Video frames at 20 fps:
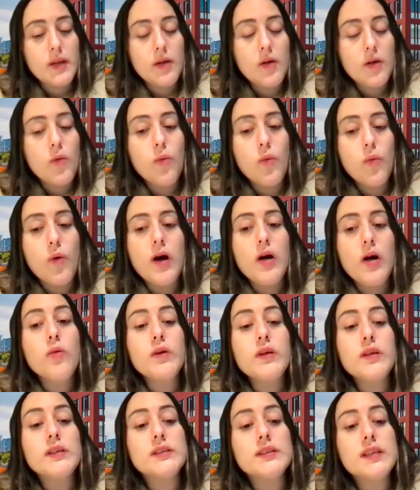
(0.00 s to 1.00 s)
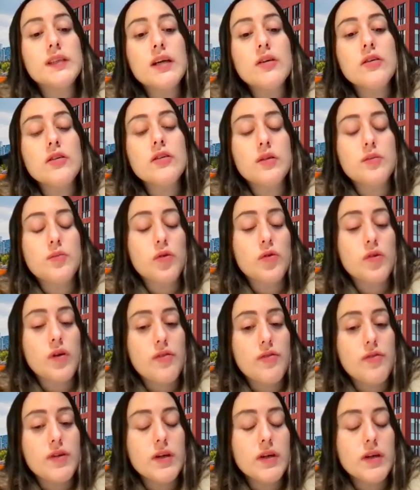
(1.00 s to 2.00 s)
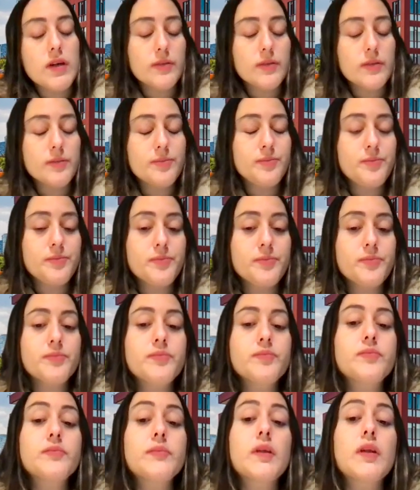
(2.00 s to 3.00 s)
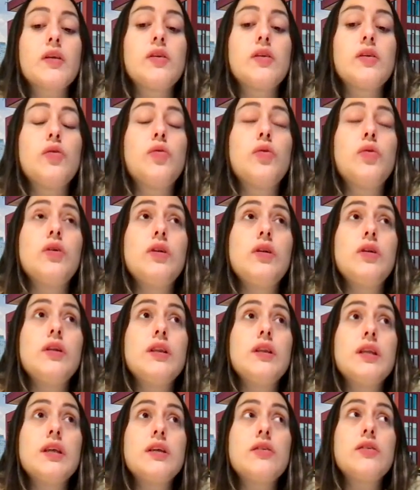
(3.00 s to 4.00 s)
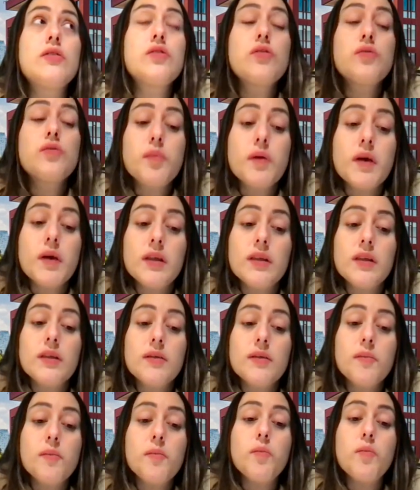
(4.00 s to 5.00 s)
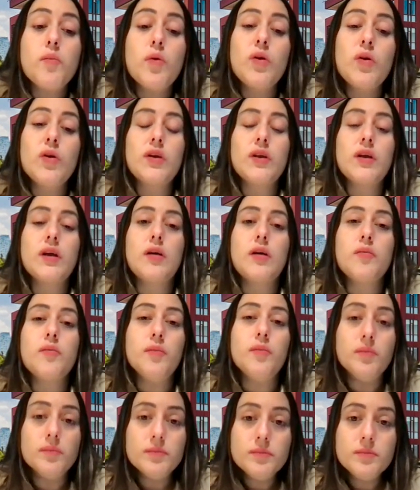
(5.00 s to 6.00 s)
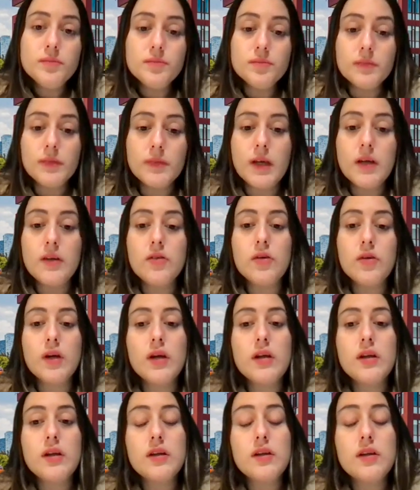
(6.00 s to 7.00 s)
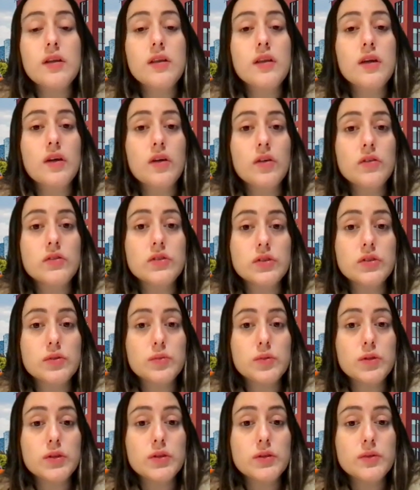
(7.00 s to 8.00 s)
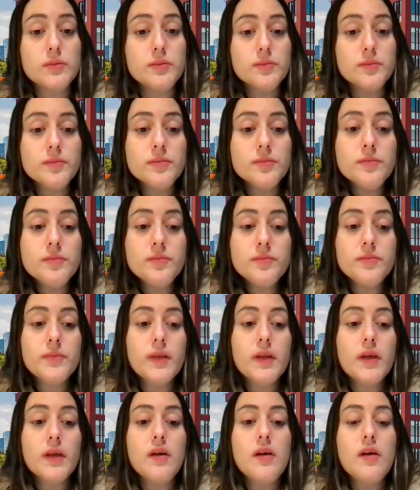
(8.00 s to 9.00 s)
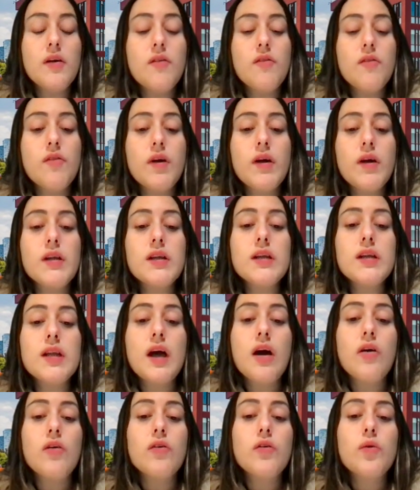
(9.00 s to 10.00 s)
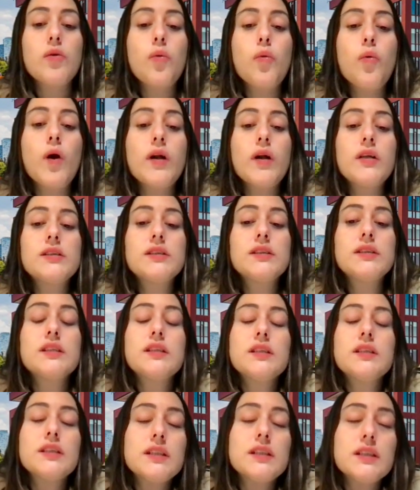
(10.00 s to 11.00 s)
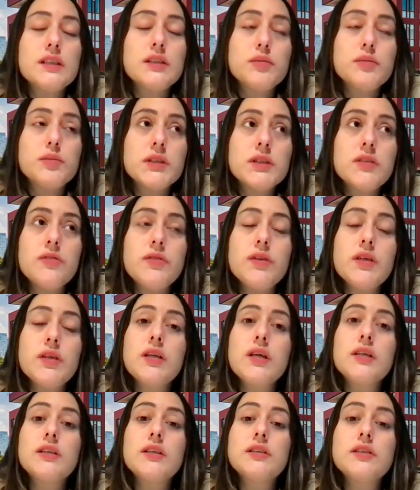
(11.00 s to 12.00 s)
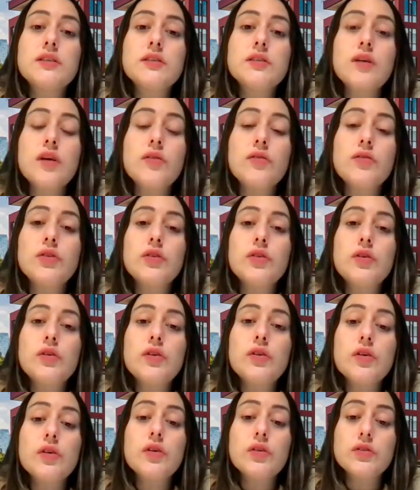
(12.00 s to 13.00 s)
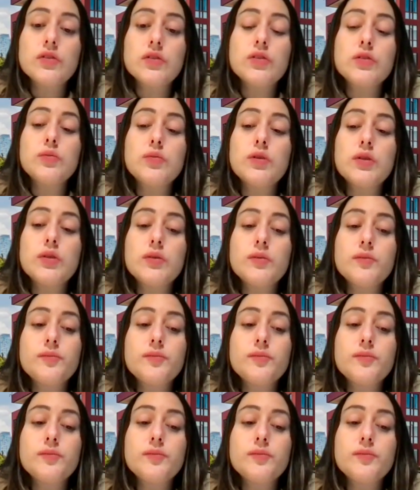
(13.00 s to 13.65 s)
While with the second demographic, you will need to spend more time educating the customer, finding out what is the specific needs of your consumer,